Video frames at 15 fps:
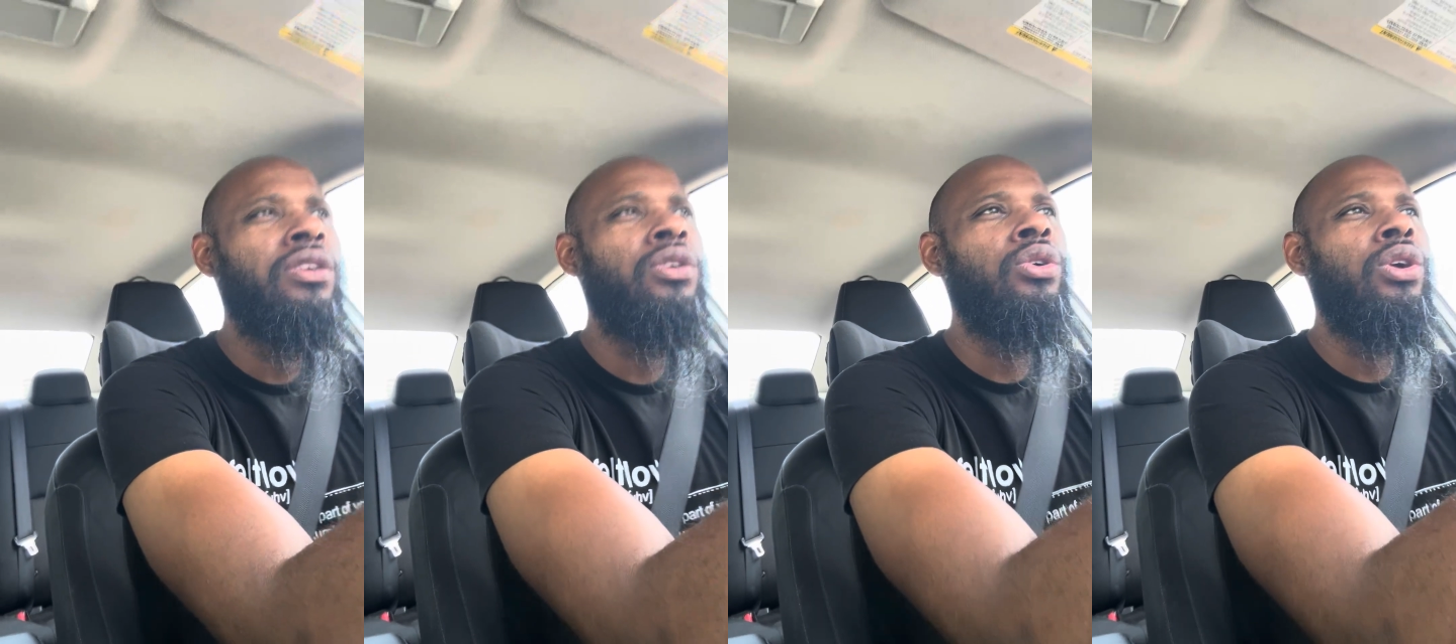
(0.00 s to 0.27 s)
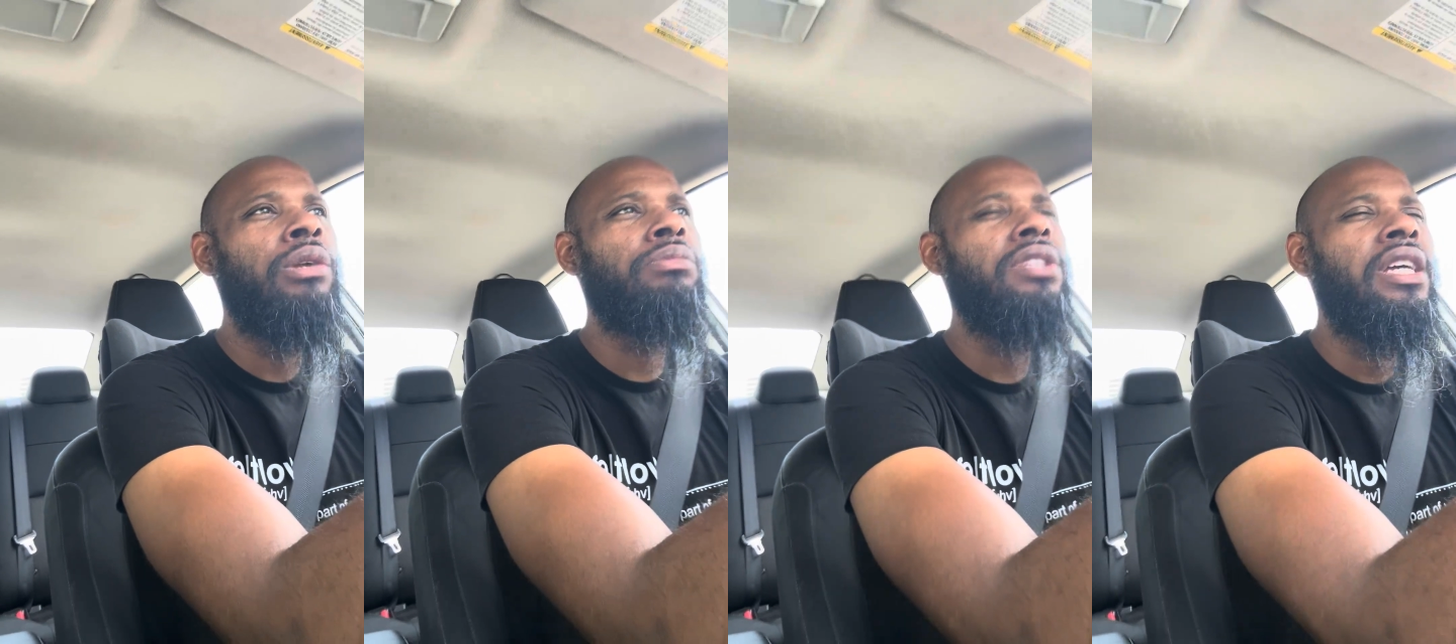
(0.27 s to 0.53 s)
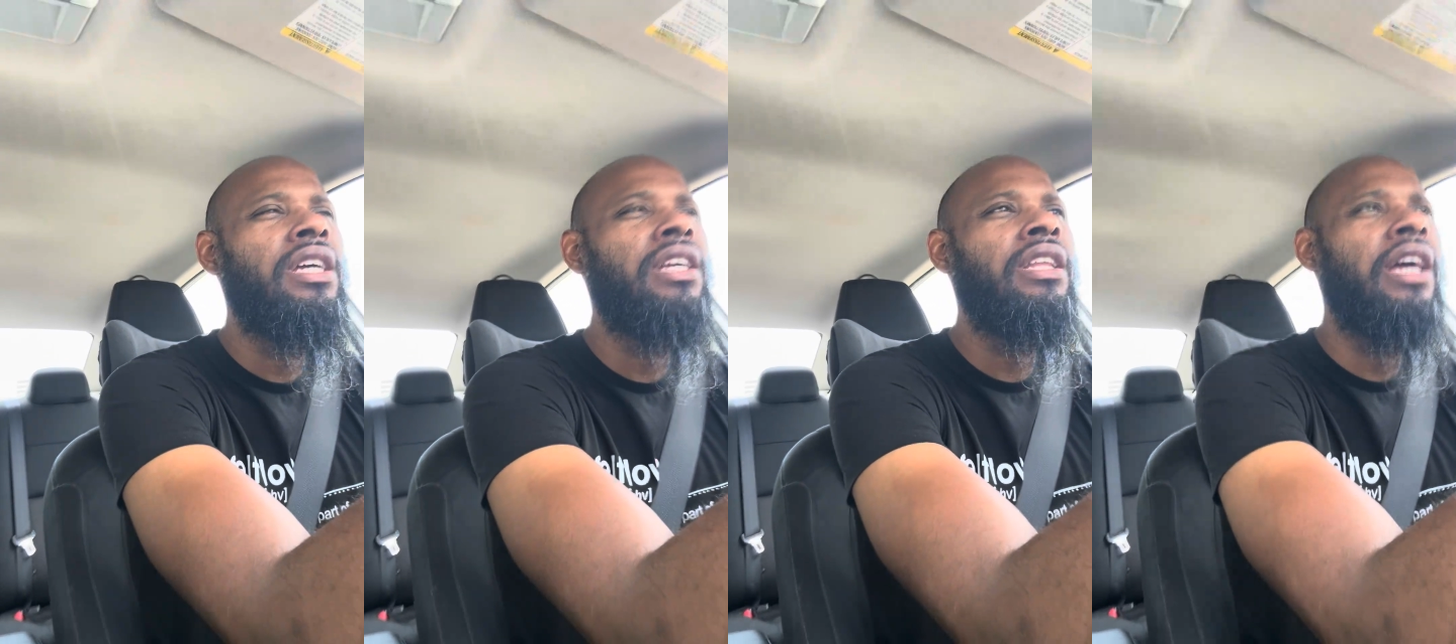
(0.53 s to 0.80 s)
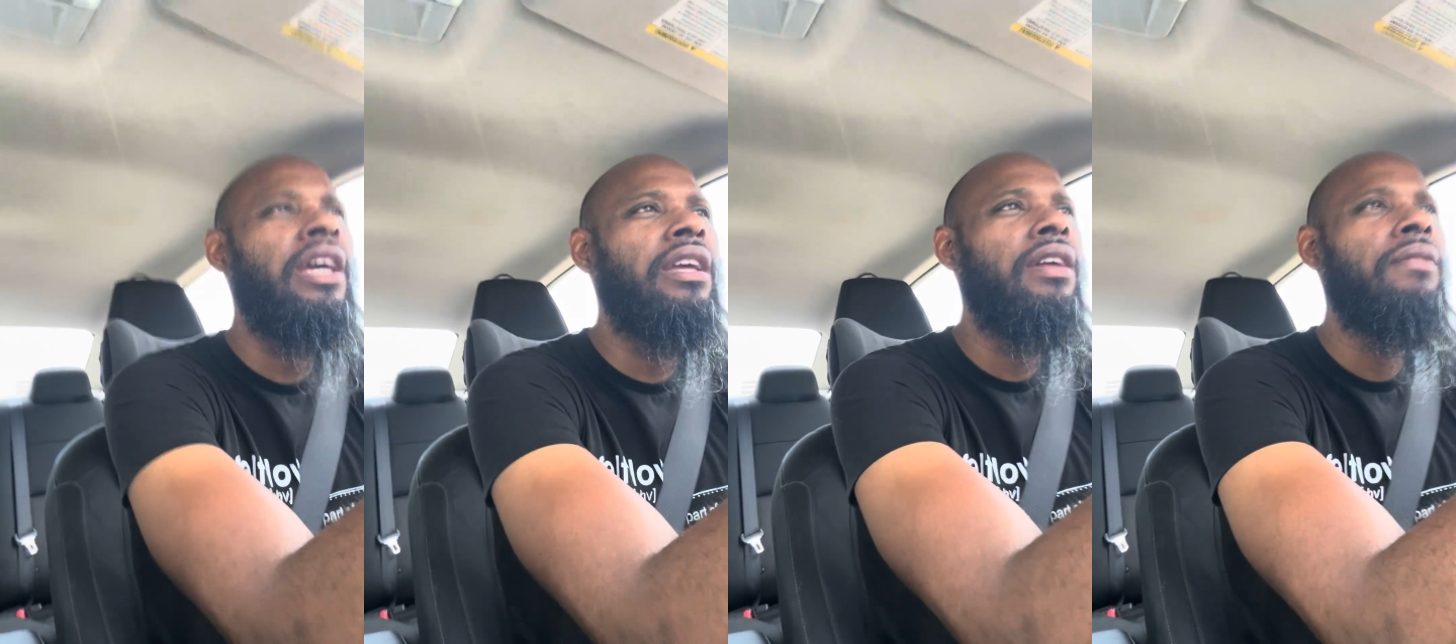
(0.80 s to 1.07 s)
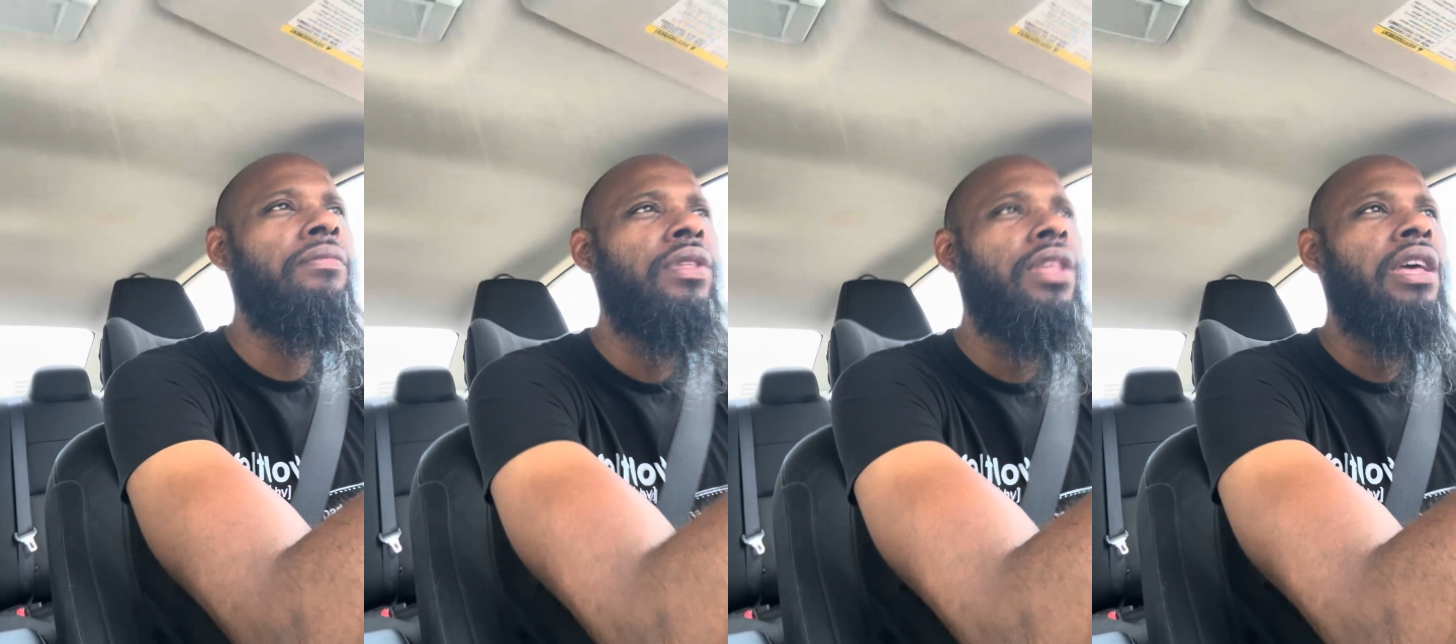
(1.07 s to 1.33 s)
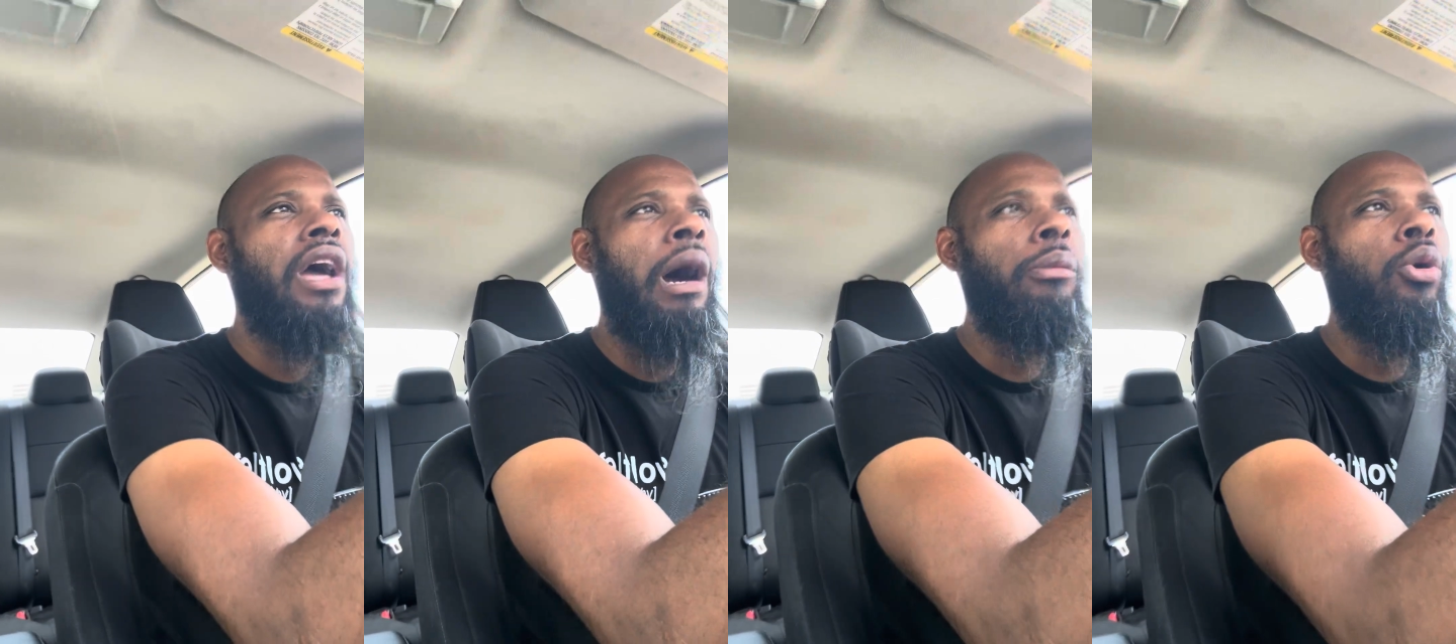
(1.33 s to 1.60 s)
You know what I'm saying? Like,
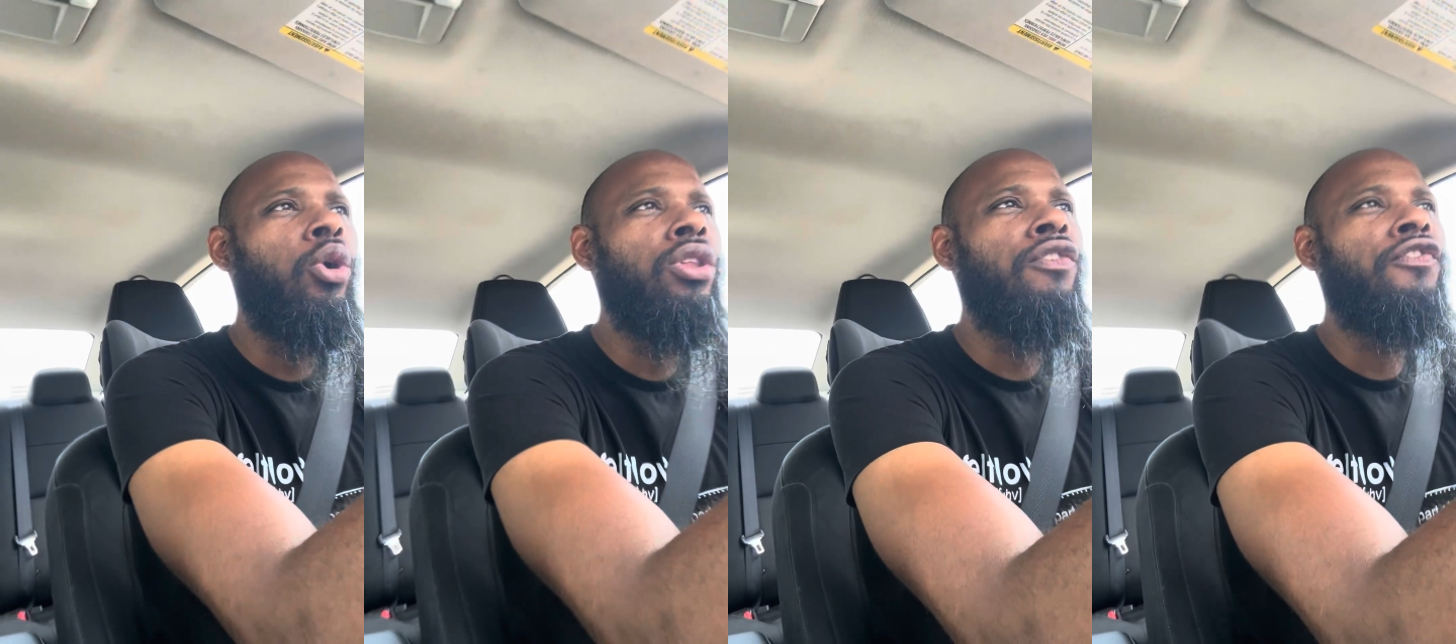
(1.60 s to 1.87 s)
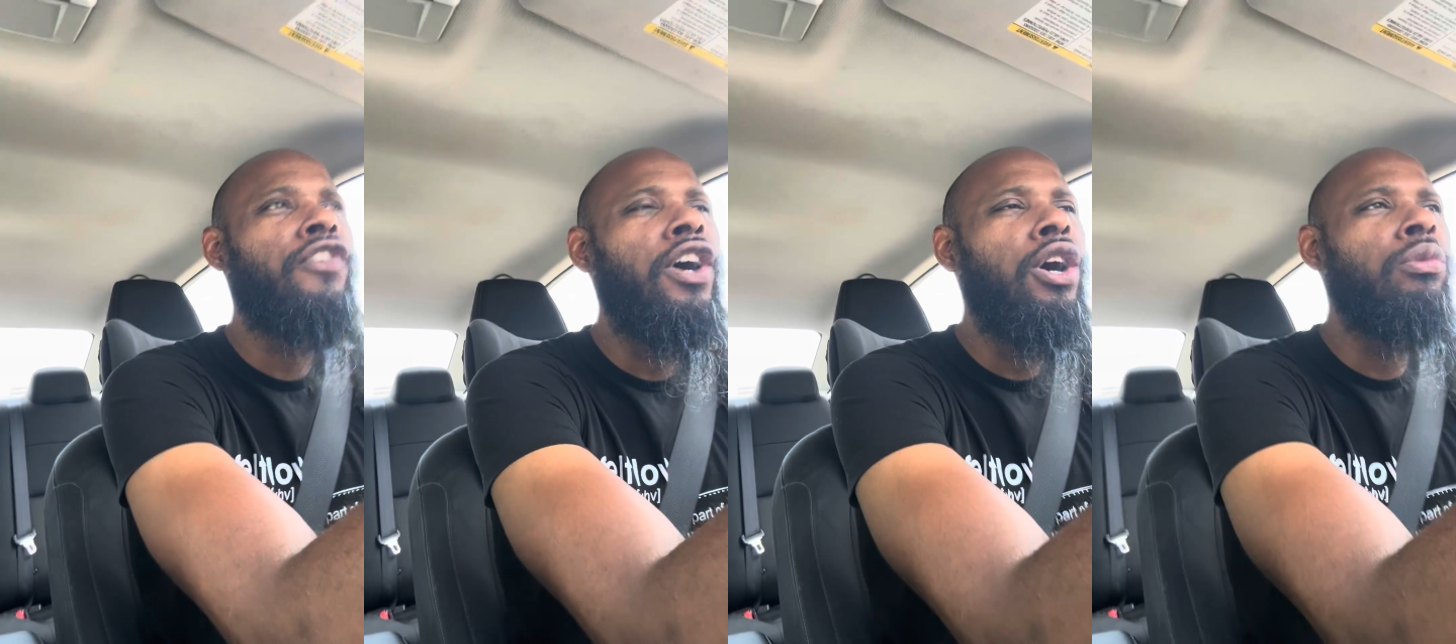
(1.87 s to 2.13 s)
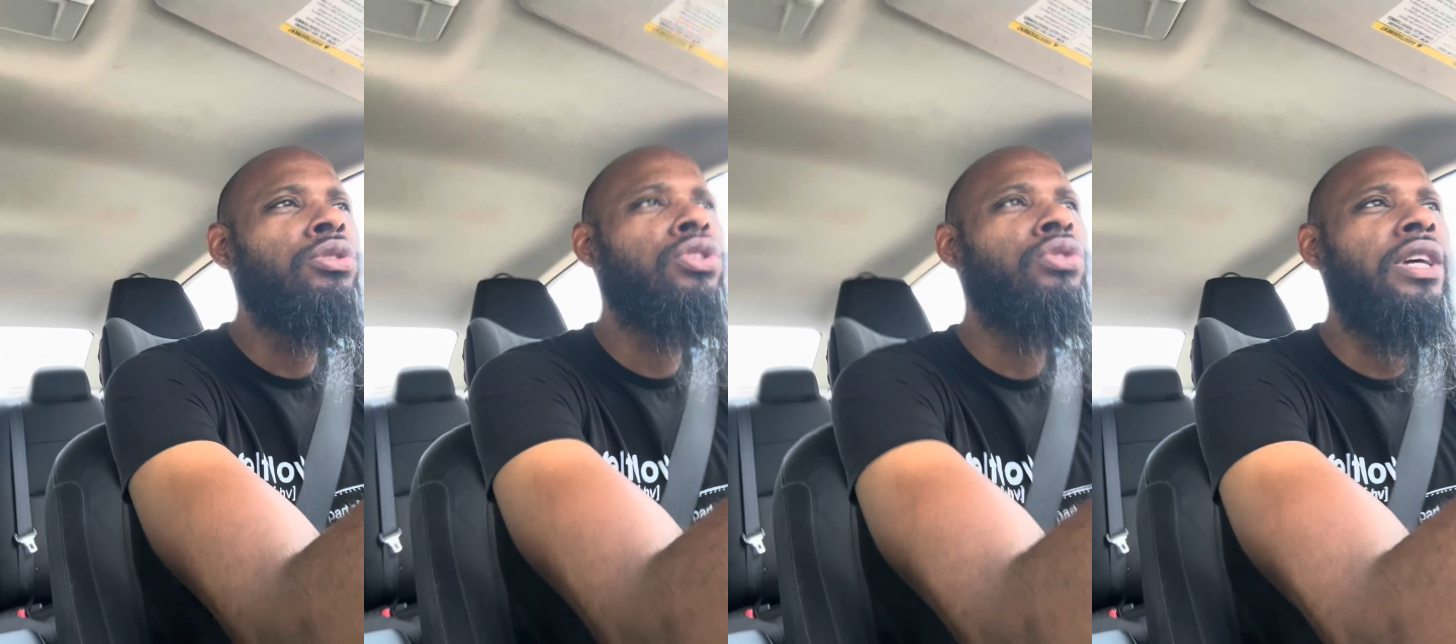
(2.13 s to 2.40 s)
I'm on the phone with you.